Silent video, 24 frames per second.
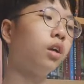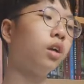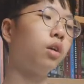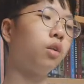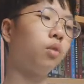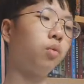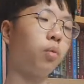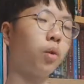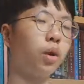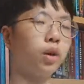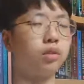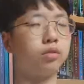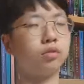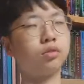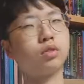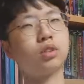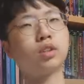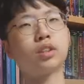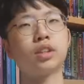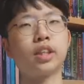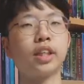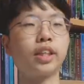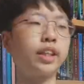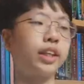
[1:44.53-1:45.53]
well,
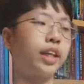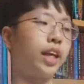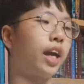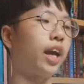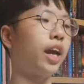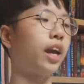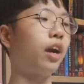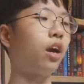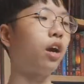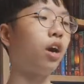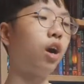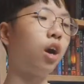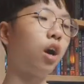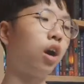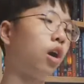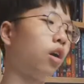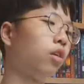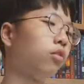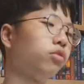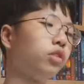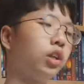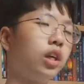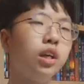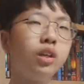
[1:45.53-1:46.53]
to take care
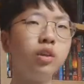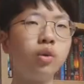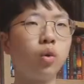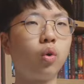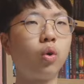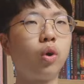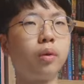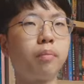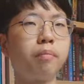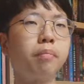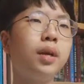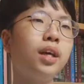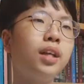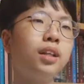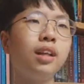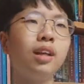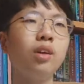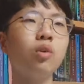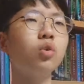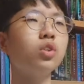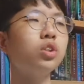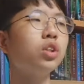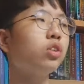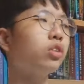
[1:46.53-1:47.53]
of their lord. But
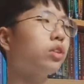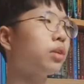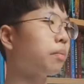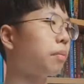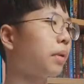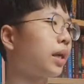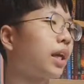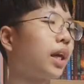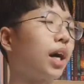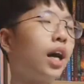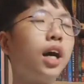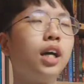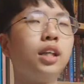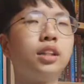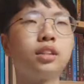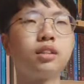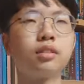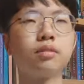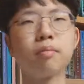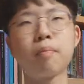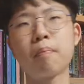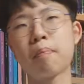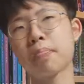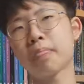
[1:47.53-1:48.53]
it was only because
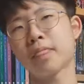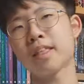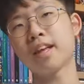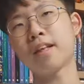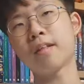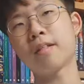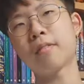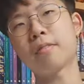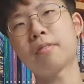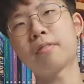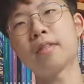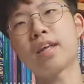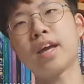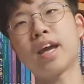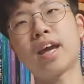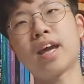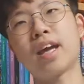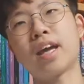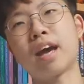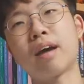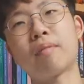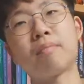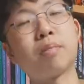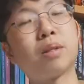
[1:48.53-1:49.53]

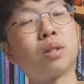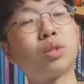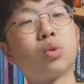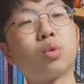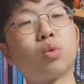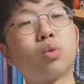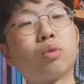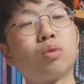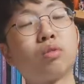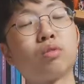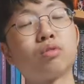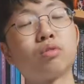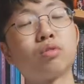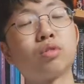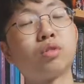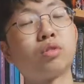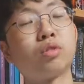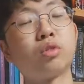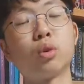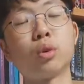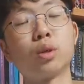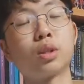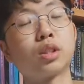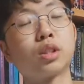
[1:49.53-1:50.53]
they had been doing
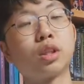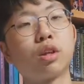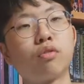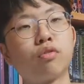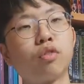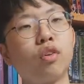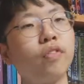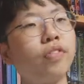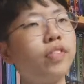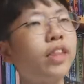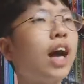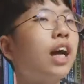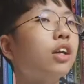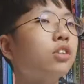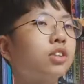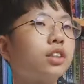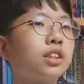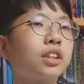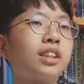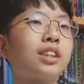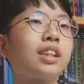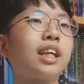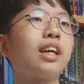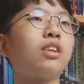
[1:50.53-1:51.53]
doing so for
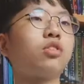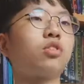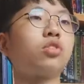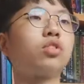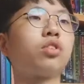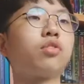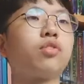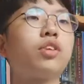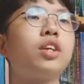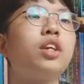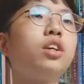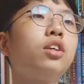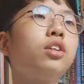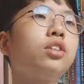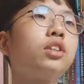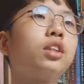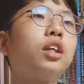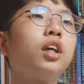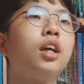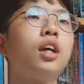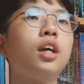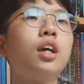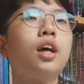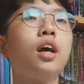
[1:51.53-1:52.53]
thousands and thousands of years,
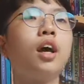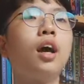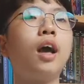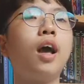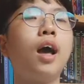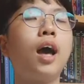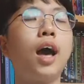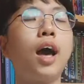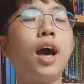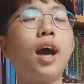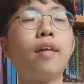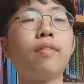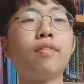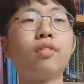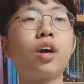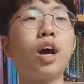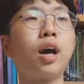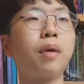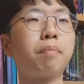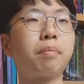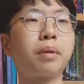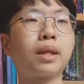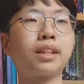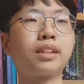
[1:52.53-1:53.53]
and
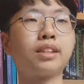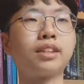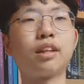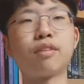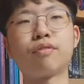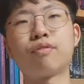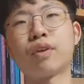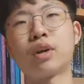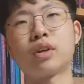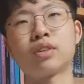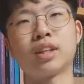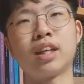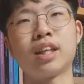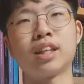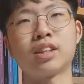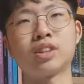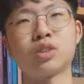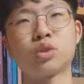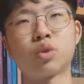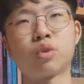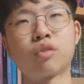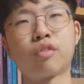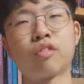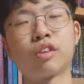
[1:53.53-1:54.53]
not because they felt any
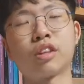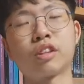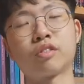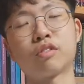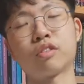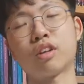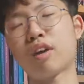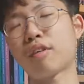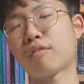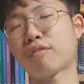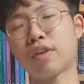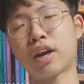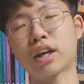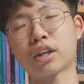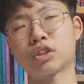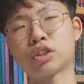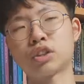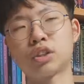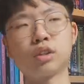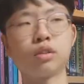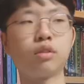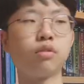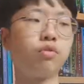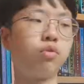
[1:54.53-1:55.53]
sort of
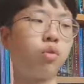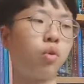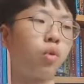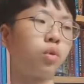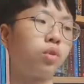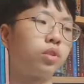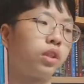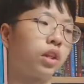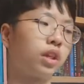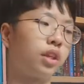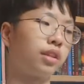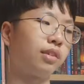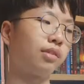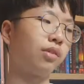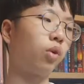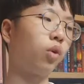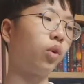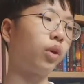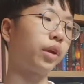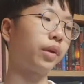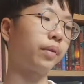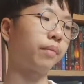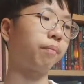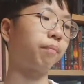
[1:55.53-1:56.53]
affection for the
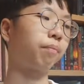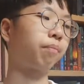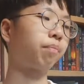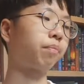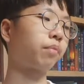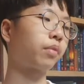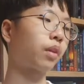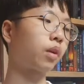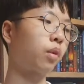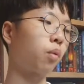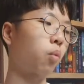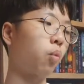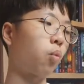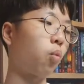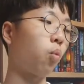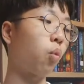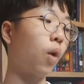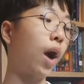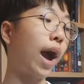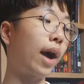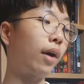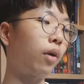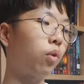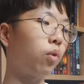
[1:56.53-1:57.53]
Eloi.
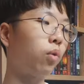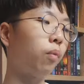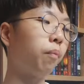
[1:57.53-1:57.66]
Wow.